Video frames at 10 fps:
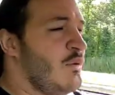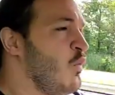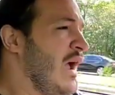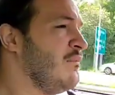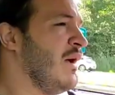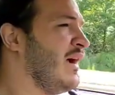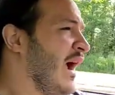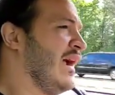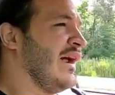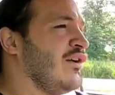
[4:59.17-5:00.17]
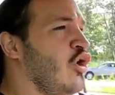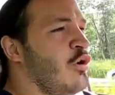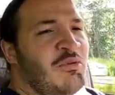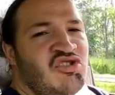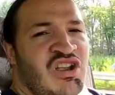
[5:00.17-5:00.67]
I gotta go
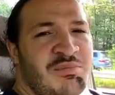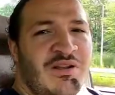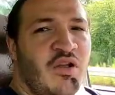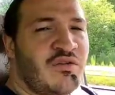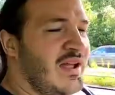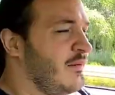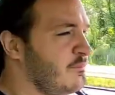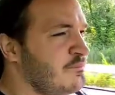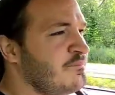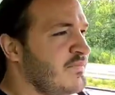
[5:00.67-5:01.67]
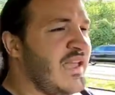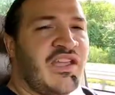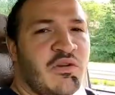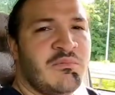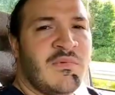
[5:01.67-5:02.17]
home and change my clothes now.
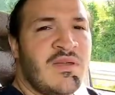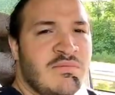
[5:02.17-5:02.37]
Thank you.